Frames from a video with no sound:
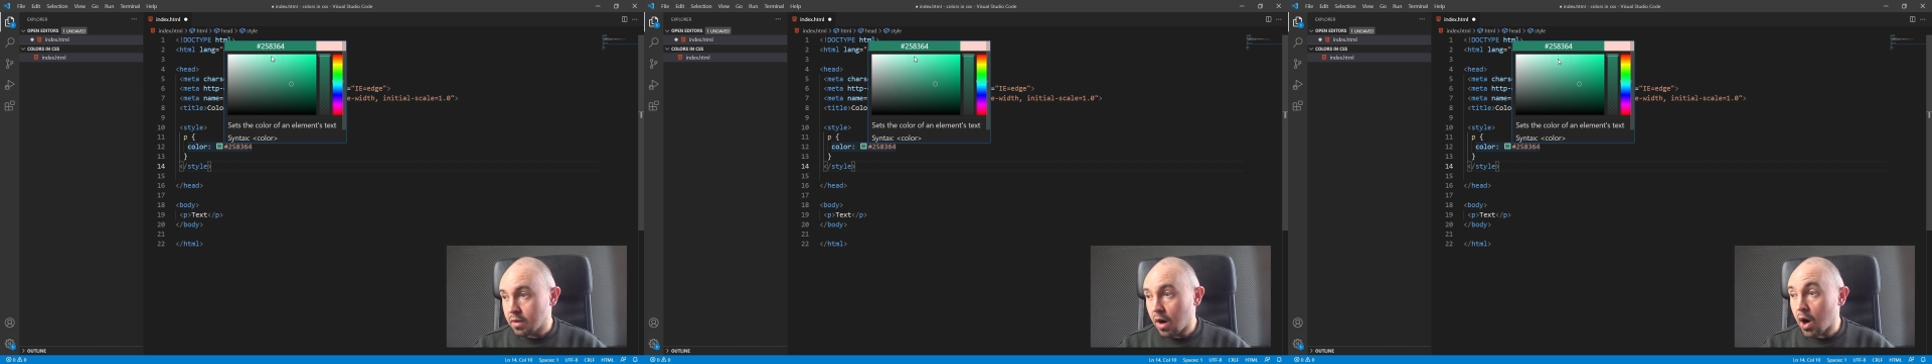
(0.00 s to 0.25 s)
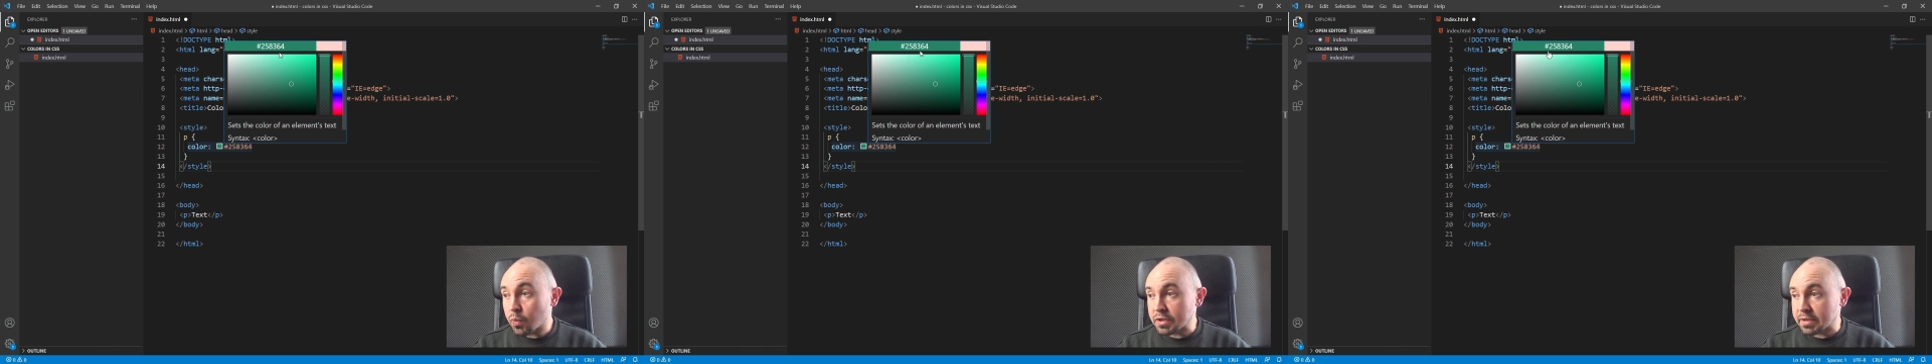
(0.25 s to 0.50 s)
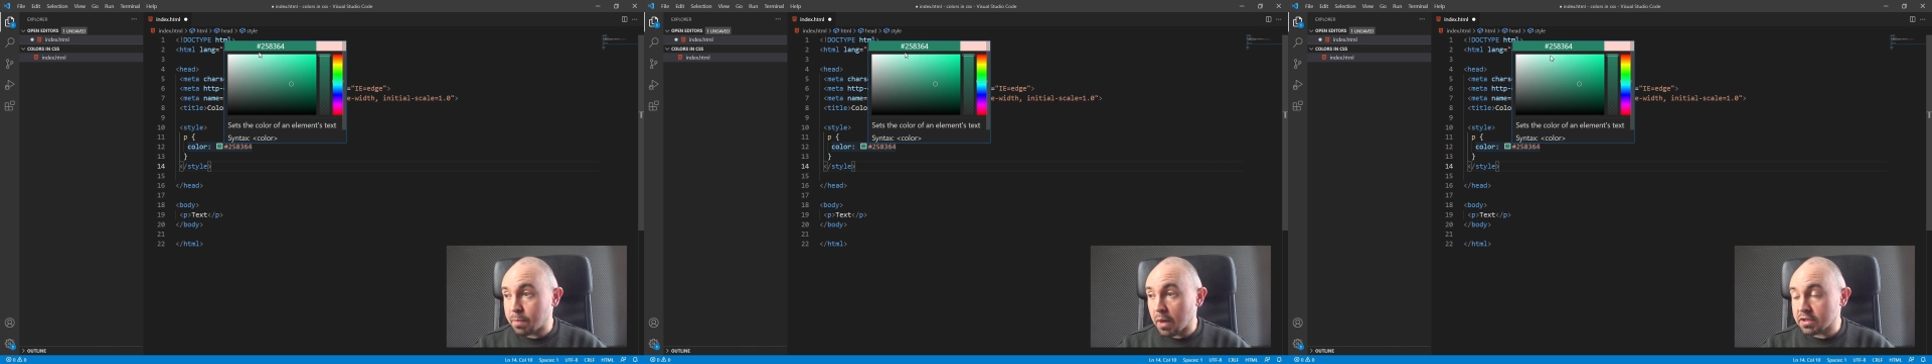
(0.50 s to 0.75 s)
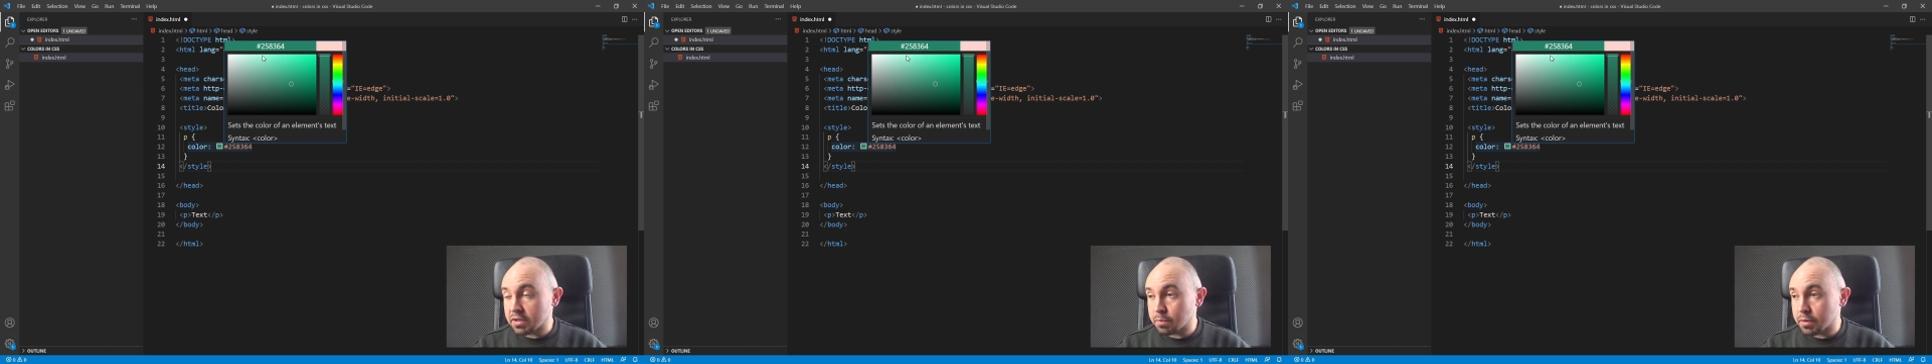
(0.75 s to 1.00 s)
are
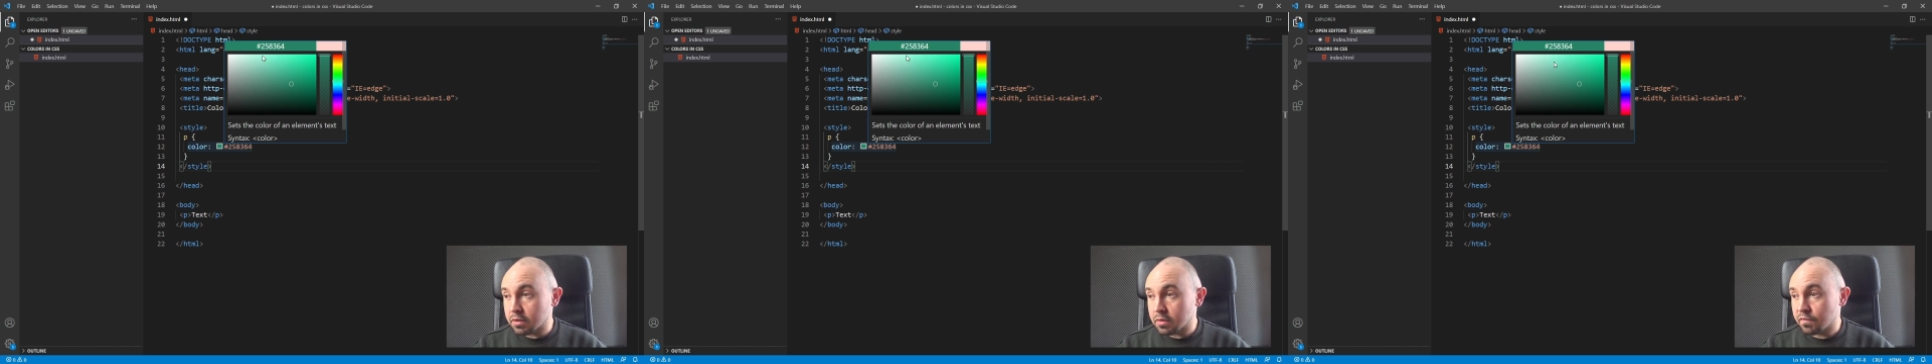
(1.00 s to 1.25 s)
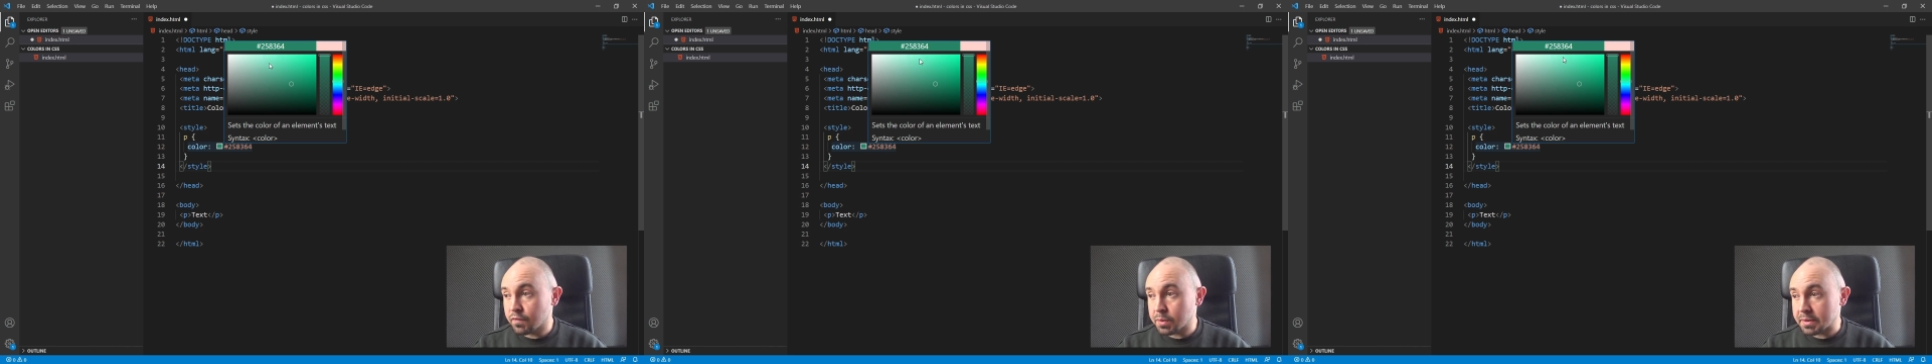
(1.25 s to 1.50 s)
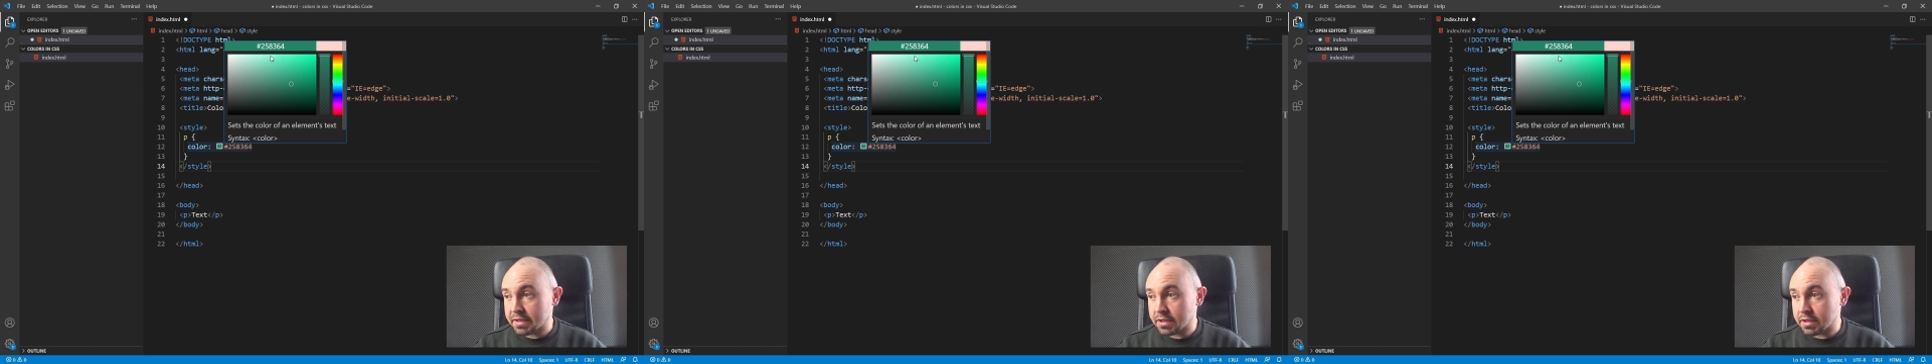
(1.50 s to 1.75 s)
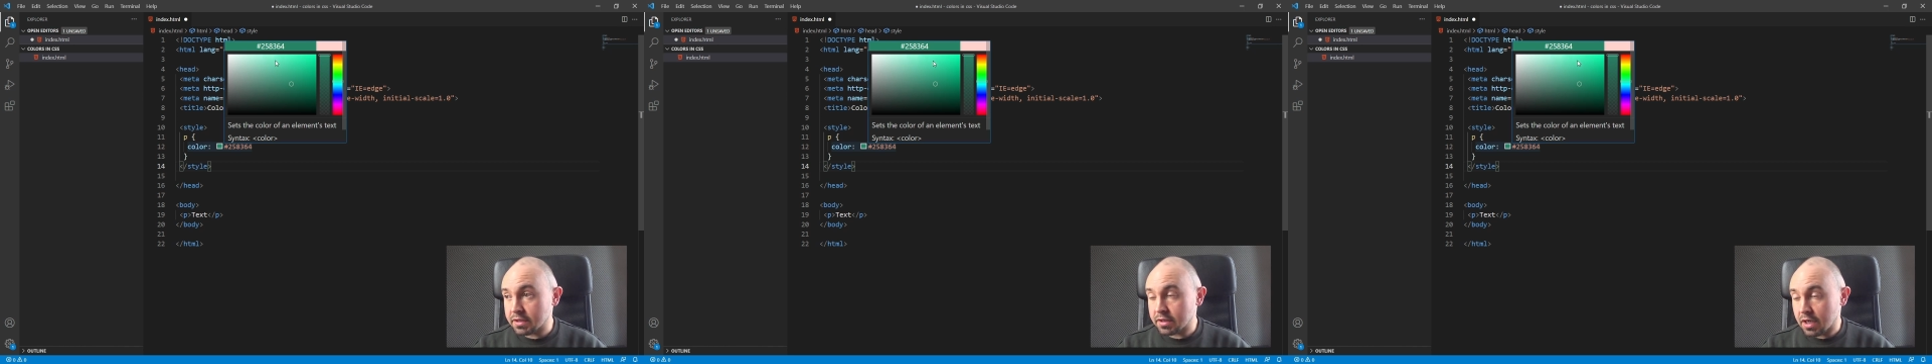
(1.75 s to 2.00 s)
responsible for a
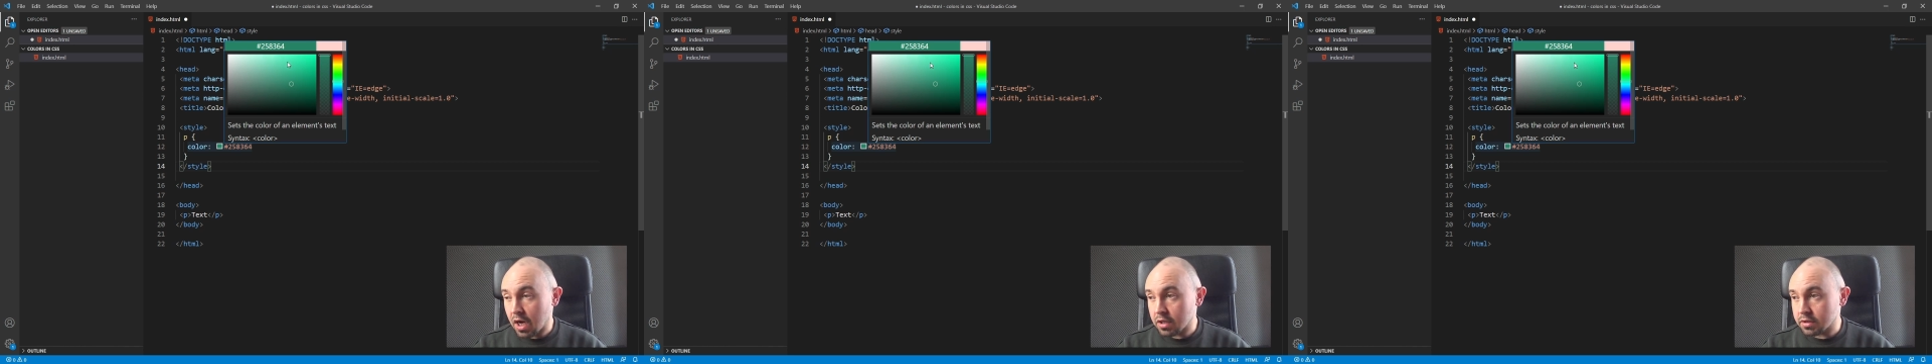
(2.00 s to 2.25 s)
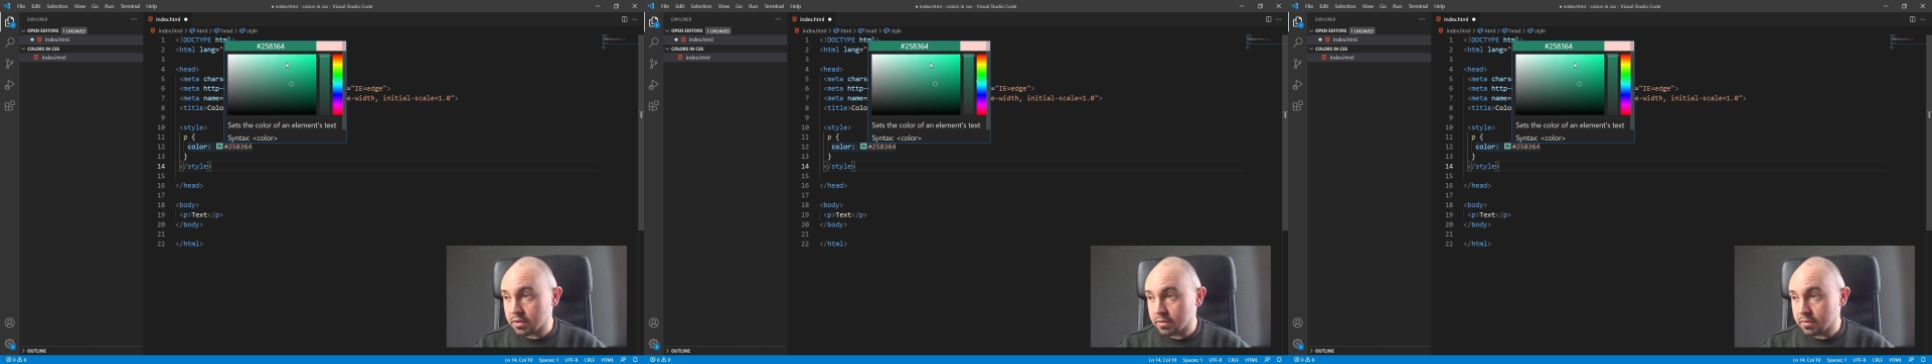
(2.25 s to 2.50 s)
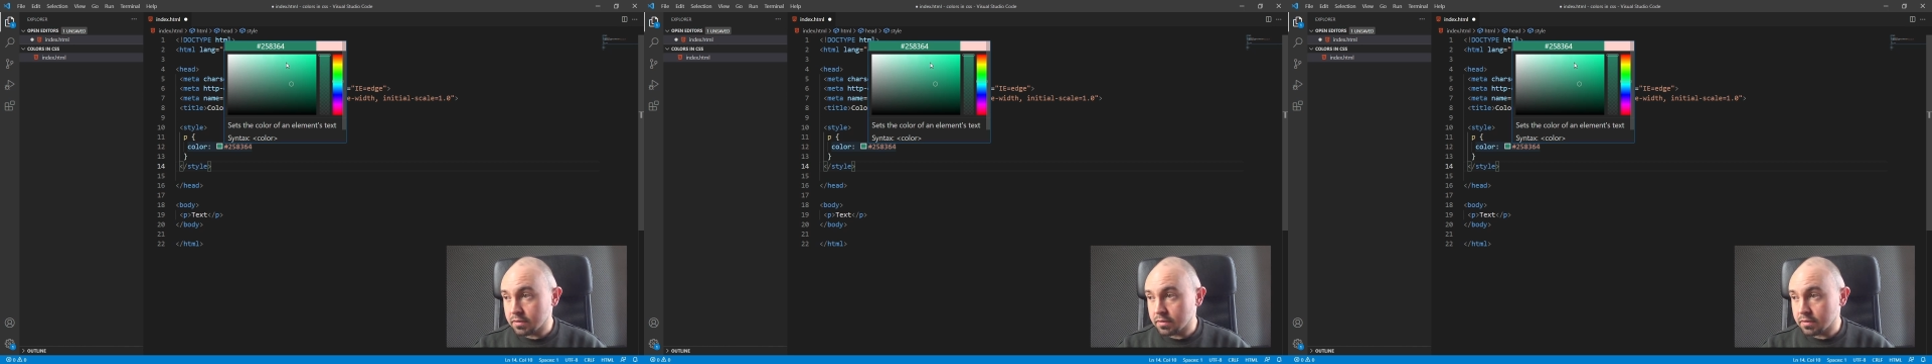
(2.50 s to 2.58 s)
certain color.